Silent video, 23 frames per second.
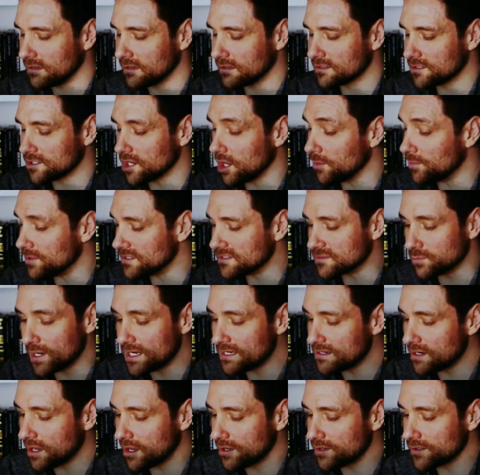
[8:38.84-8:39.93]
She opens
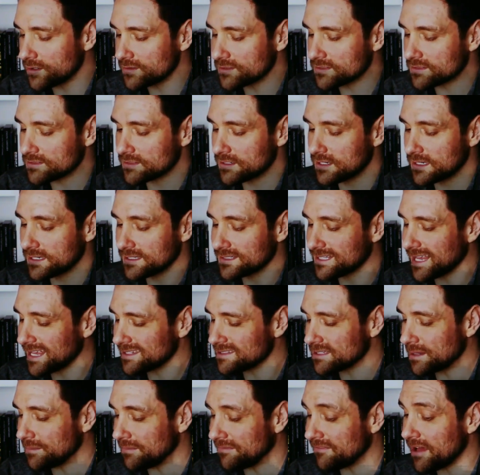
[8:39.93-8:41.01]
windows,
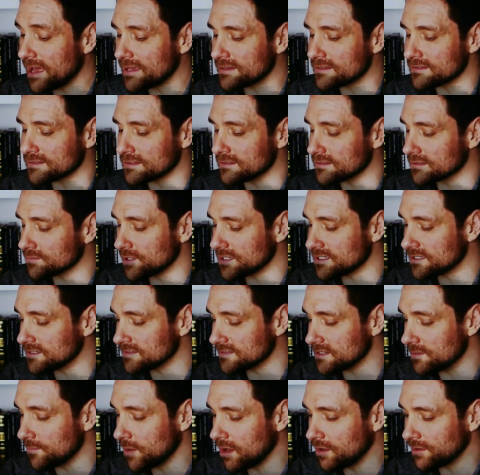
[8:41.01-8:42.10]
sets up fans and switches
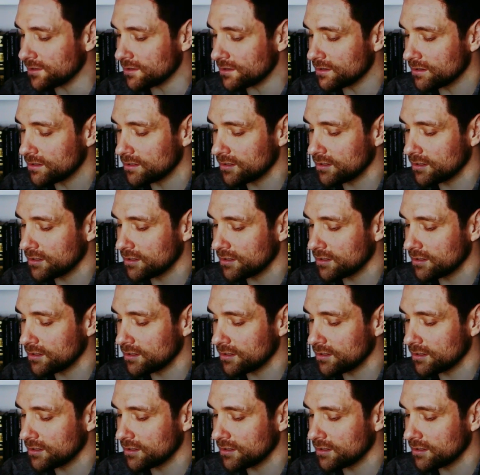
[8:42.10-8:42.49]
them on.